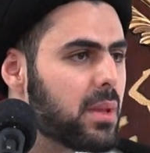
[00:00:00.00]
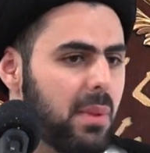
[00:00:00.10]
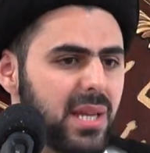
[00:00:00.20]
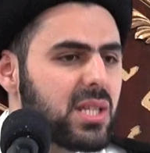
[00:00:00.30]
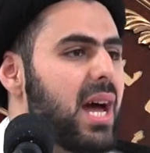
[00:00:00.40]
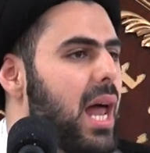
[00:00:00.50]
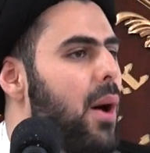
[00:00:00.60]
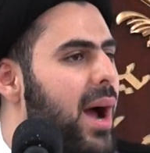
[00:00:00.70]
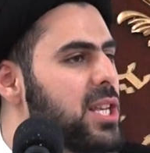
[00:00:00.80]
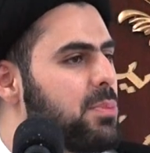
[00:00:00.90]
Based on
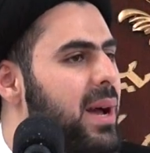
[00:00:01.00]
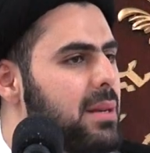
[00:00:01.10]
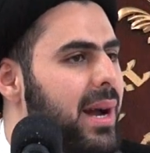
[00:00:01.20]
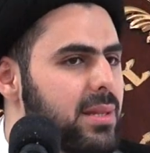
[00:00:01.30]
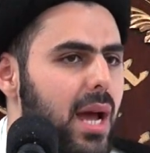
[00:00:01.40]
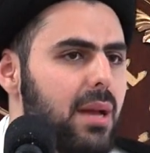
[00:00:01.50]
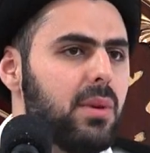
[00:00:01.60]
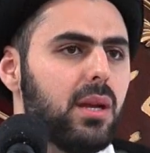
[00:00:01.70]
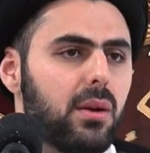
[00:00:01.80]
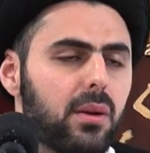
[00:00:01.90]
how I spend my time
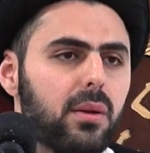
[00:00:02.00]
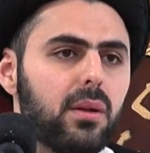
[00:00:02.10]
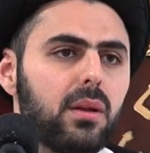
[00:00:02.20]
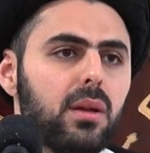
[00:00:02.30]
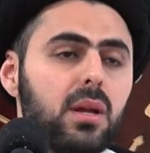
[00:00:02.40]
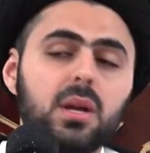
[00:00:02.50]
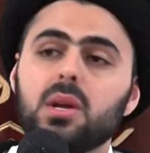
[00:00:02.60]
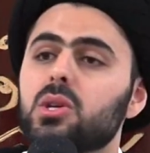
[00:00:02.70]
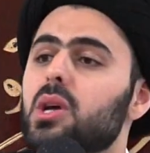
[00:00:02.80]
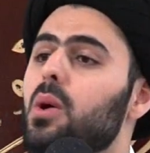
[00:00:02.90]
here.
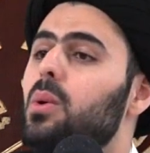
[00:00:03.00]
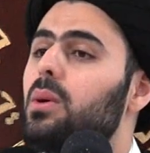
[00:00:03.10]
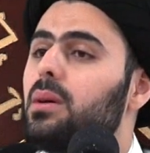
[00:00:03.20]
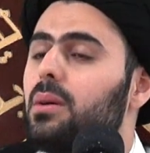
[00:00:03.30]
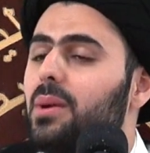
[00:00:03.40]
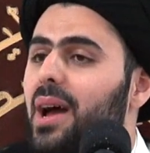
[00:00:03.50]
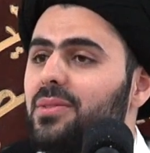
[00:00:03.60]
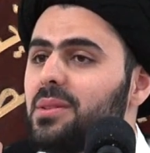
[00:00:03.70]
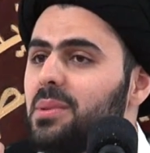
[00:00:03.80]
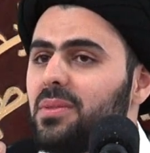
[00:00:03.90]
So we
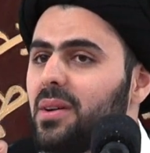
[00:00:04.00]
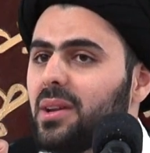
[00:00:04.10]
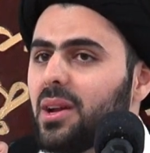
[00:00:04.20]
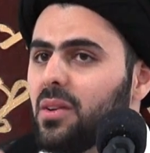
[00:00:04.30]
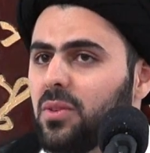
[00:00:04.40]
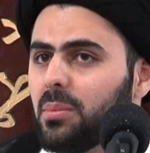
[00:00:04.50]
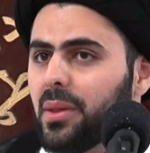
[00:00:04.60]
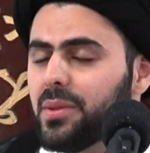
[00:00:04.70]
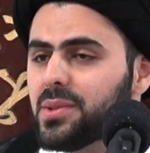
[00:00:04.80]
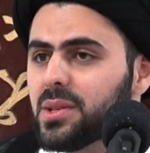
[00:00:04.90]
have to be very careful,
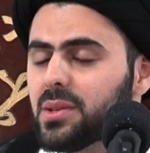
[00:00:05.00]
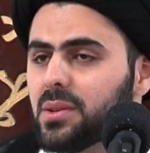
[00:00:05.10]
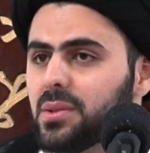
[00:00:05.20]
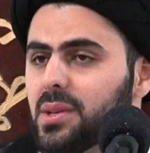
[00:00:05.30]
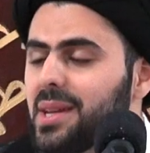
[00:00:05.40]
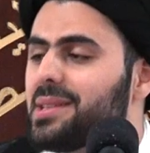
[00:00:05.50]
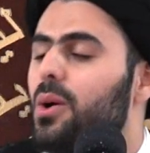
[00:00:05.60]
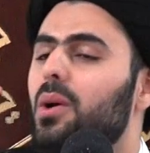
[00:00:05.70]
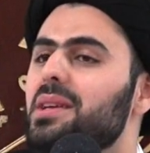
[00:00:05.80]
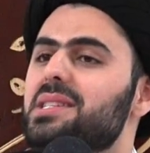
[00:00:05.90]
brothers and sisters. It's
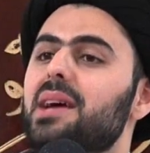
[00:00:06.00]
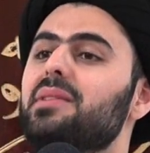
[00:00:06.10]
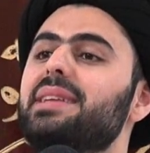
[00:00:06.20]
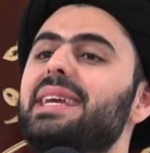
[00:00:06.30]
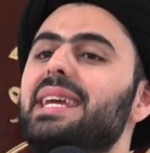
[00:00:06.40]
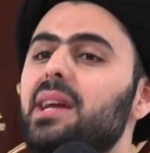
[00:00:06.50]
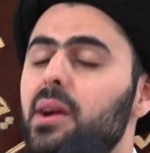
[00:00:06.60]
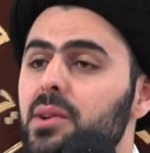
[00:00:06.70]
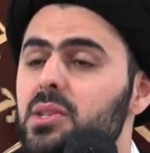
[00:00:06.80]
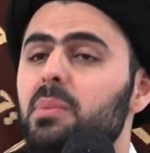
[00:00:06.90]
only 70
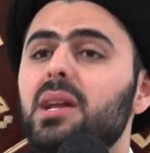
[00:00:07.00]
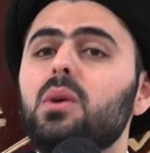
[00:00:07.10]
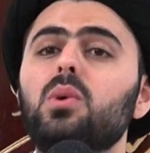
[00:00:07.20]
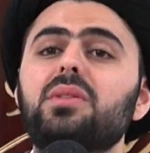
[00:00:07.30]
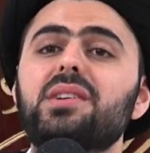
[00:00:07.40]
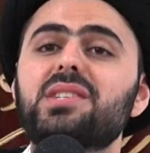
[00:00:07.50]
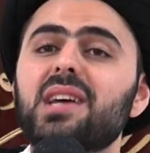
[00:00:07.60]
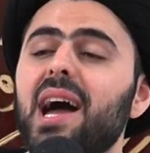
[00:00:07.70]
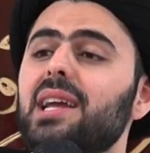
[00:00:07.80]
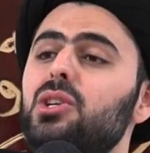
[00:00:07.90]
years, but it will
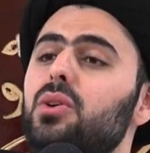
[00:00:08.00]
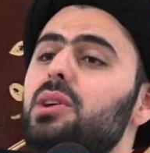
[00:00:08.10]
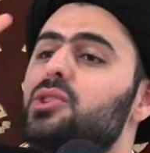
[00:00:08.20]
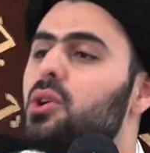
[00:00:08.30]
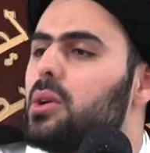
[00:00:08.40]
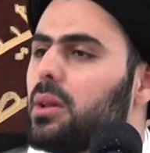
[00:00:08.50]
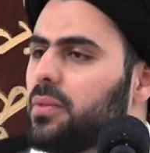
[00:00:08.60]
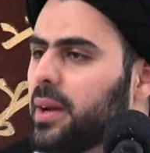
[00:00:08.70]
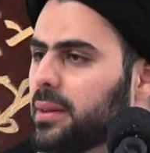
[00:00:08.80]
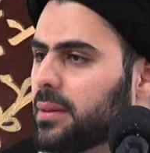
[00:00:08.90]
decide your eternal
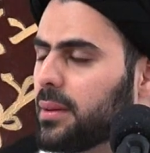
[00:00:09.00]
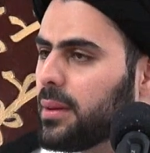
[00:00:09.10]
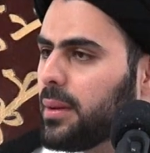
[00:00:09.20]
fate.